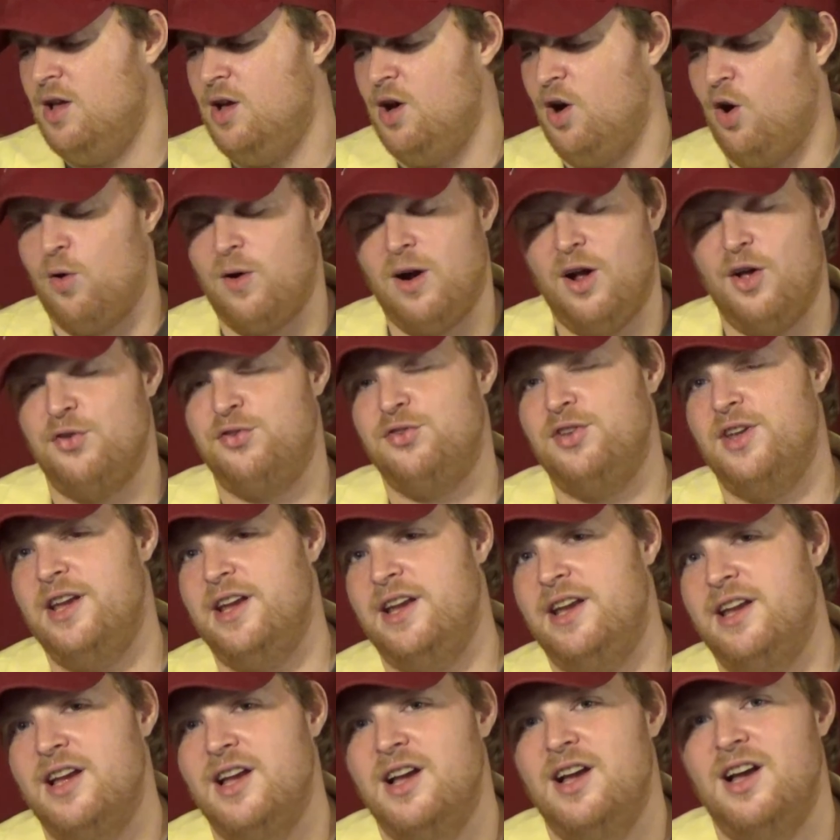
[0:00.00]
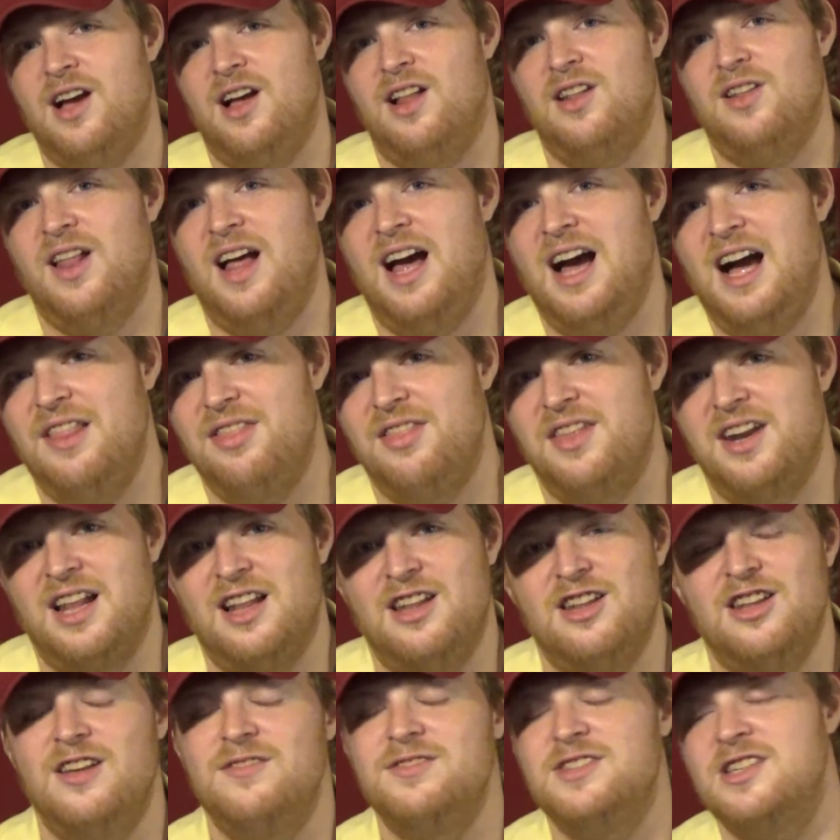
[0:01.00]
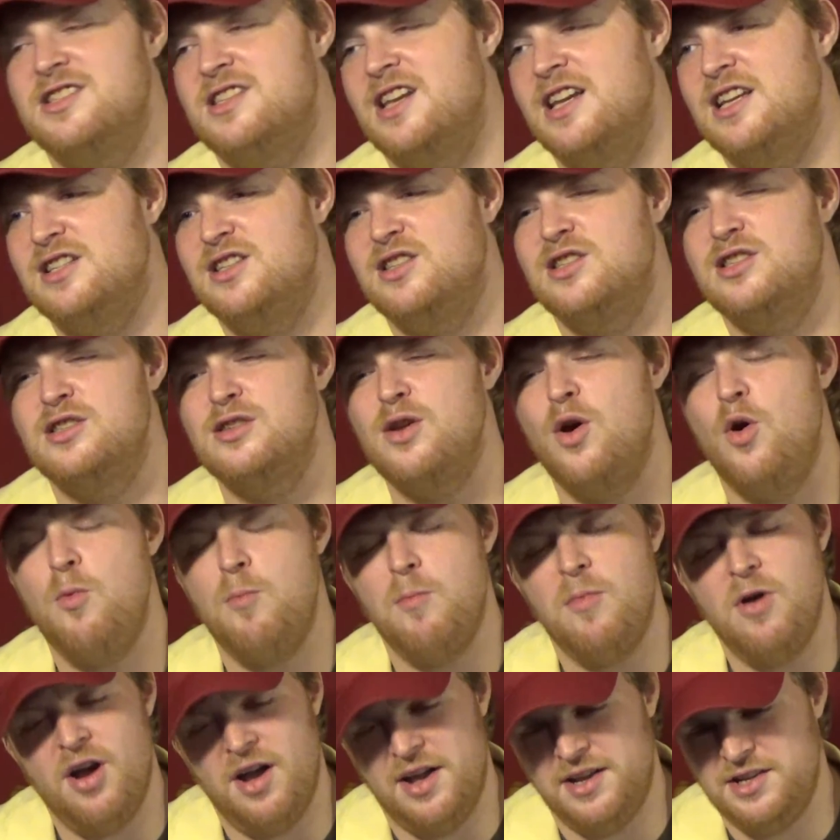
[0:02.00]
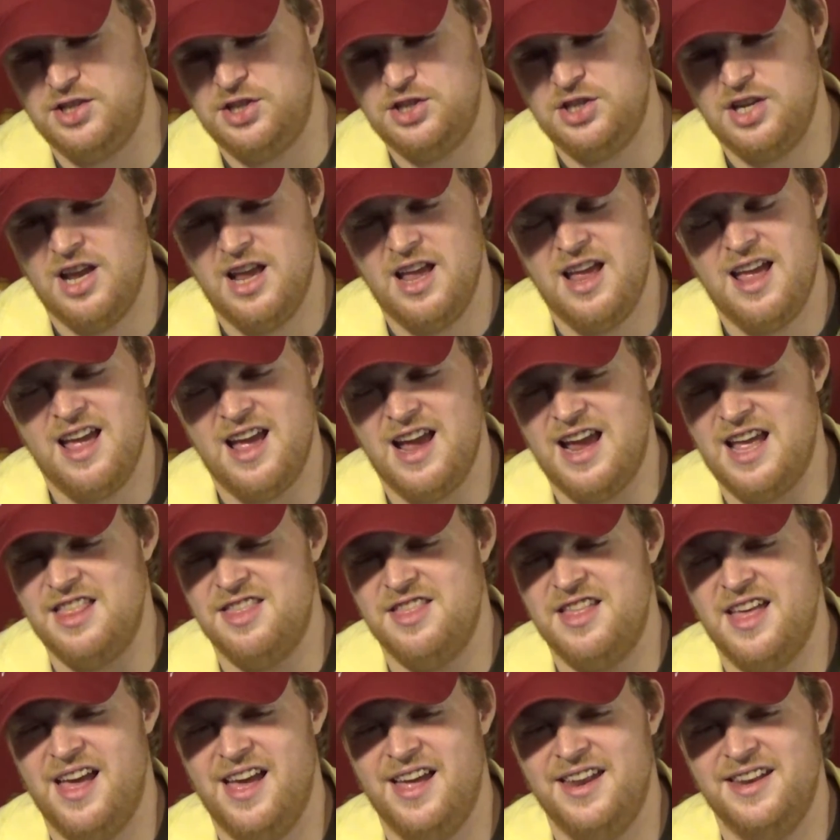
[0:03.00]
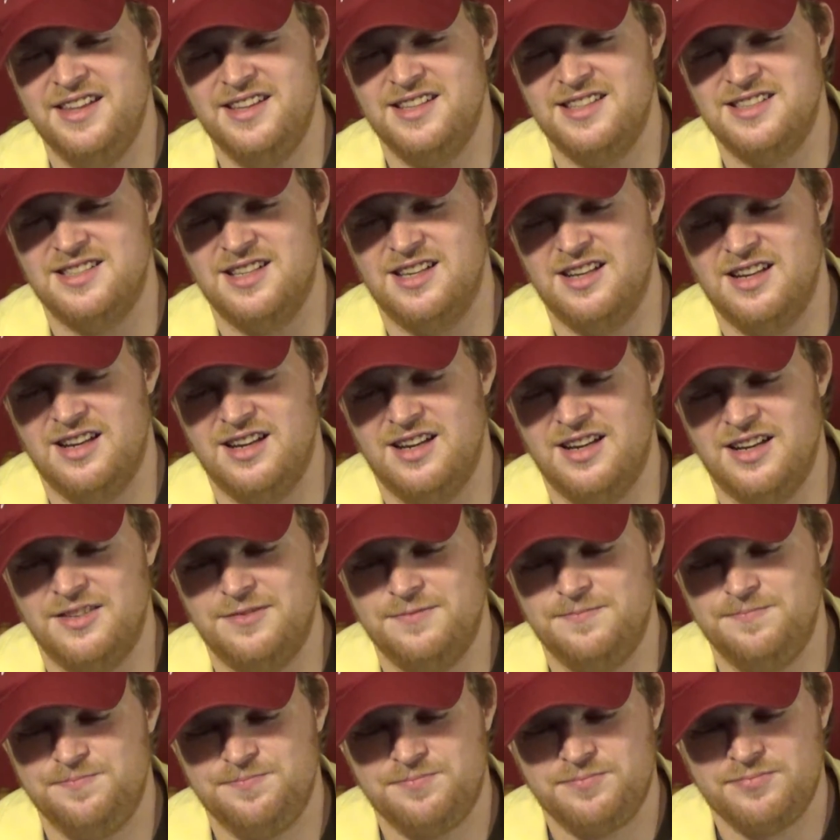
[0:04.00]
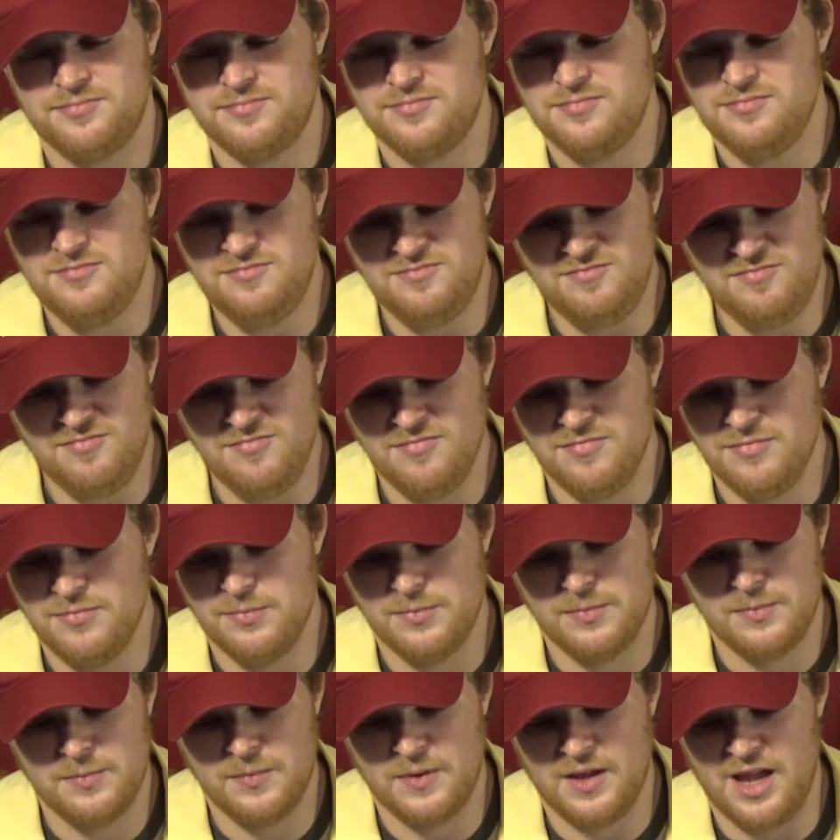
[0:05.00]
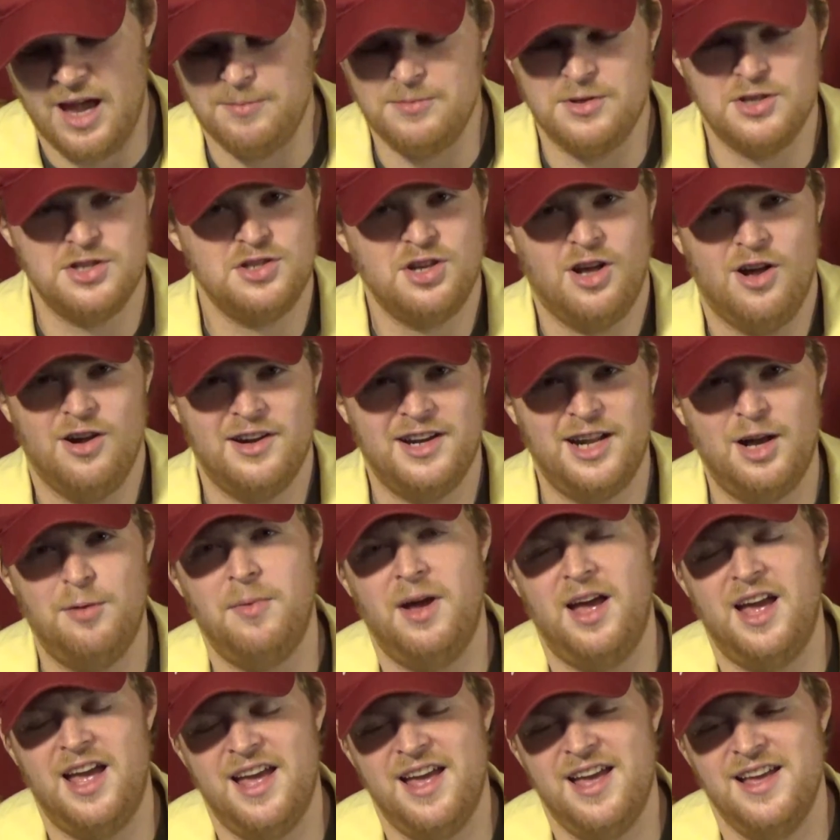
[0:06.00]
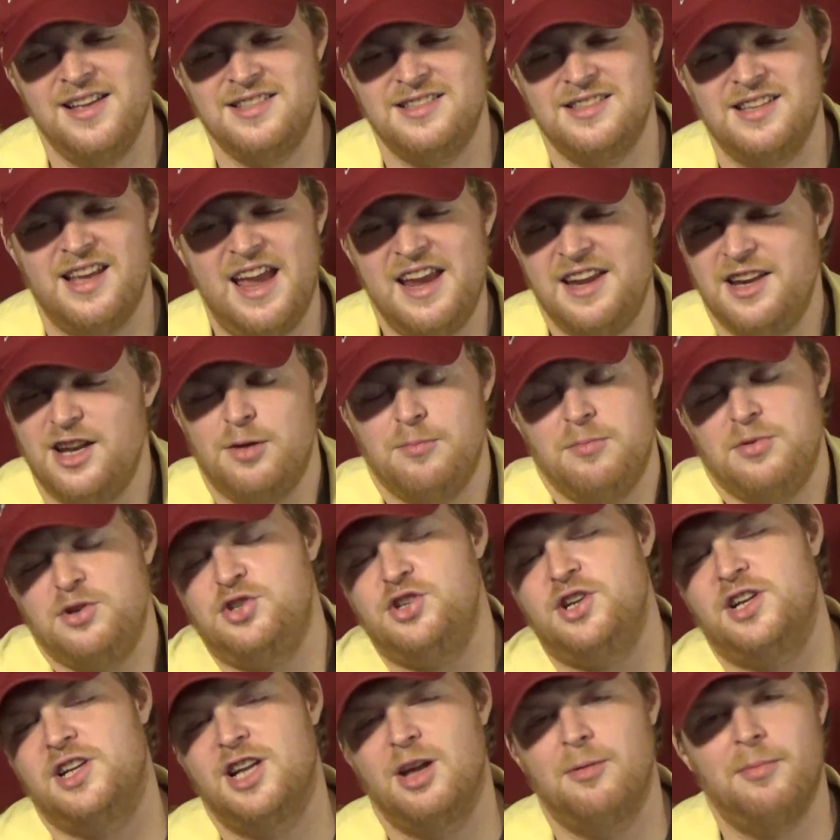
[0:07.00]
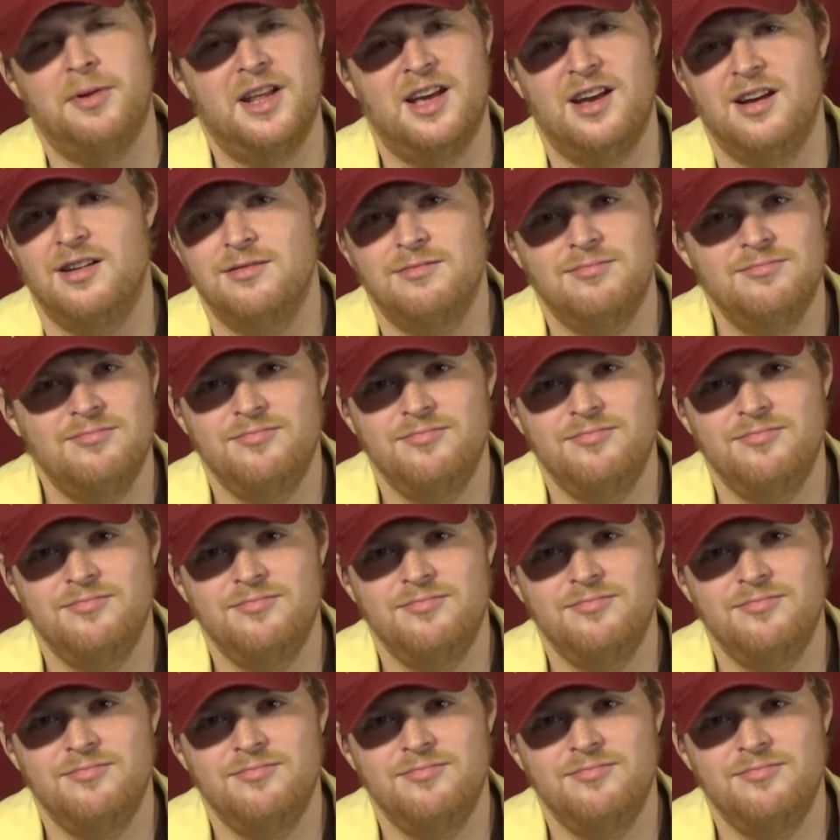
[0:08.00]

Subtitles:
Or I'll say a line that I love to say so much, and that is, I'm just talking out my ass, ain't nothing but shit coming out.